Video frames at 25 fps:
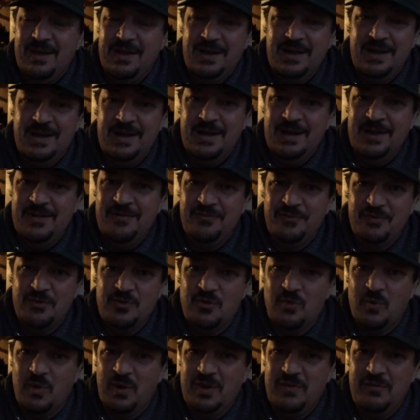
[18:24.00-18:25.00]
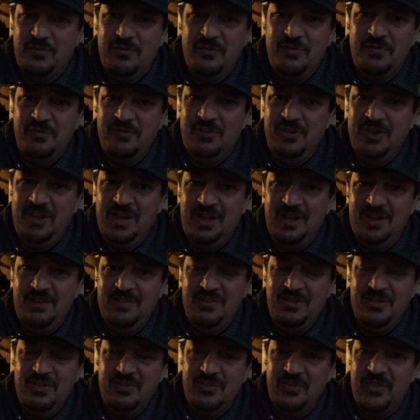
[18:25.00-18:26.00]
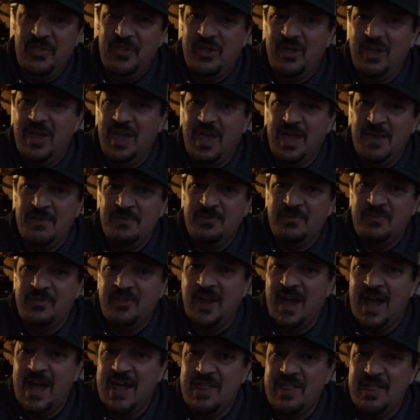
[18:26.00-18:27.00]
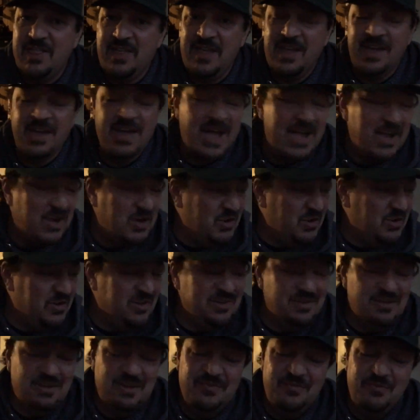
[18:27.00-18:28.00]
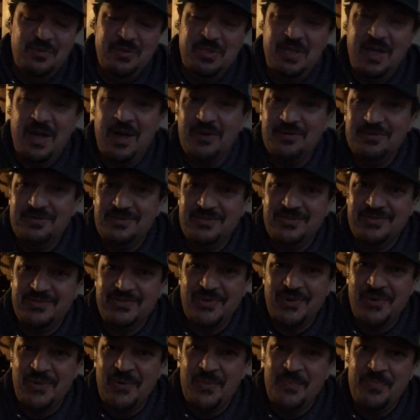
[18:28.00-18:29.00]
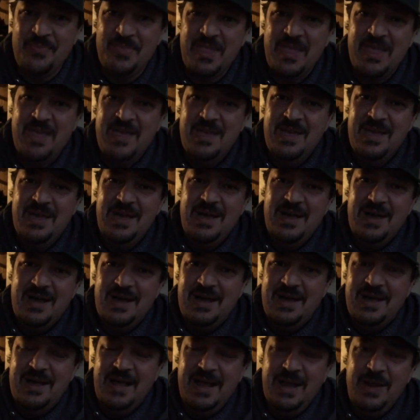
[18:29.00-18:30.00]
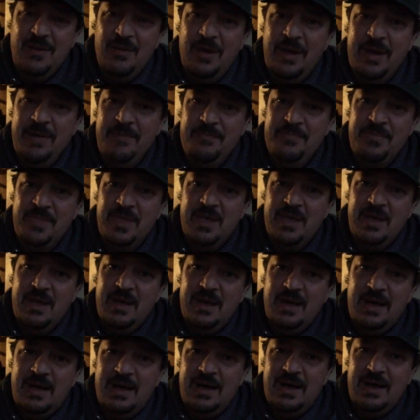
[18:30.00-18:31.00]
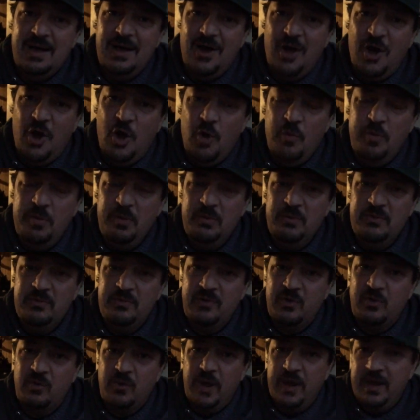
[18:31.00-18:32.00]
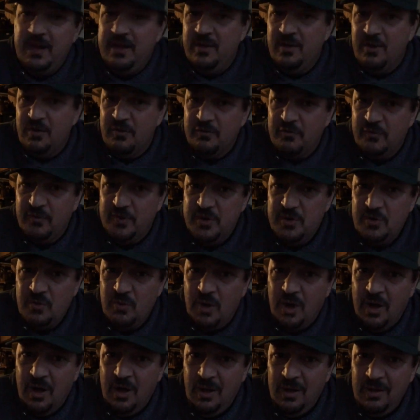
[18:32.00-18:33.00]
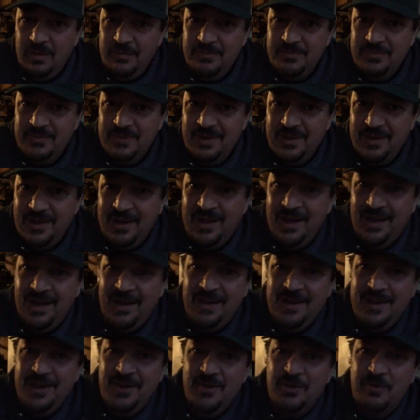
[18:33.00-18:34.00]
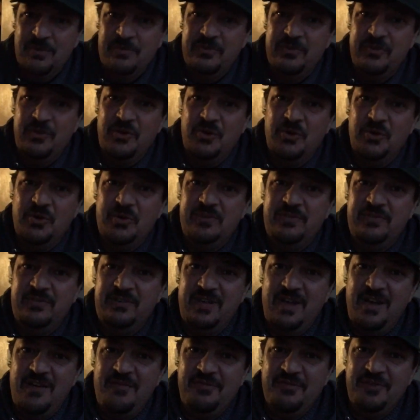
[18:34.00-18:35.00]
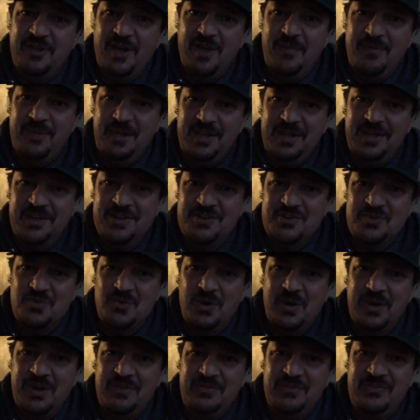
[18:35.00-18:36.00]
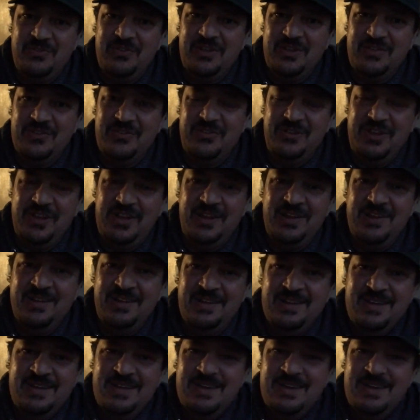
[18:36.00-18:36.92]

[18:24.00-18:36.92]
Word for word: uh, for 2015. These are the games that I think I couldn't live without. So, uh, anyway, uh, hope it was a great year for you all. Uh, here's to good stuff coming in 2016.